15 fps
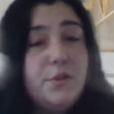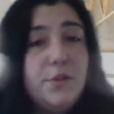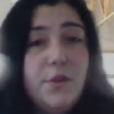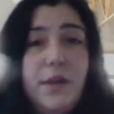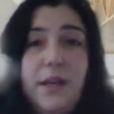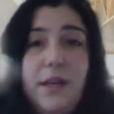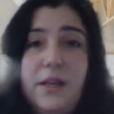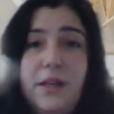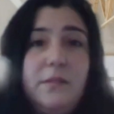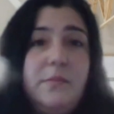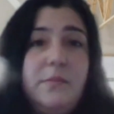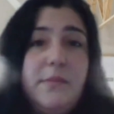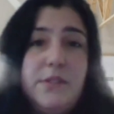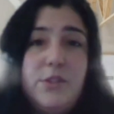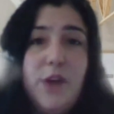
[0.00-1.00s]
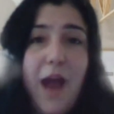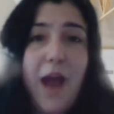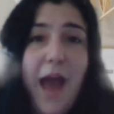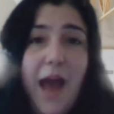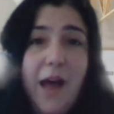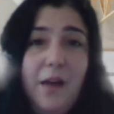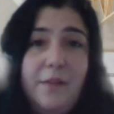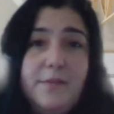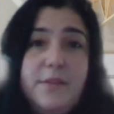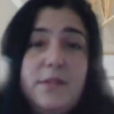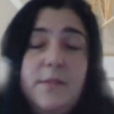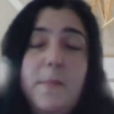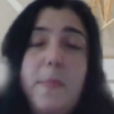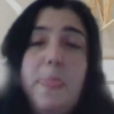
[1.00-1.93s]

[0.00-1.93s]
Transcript: Green, Mr. Alves,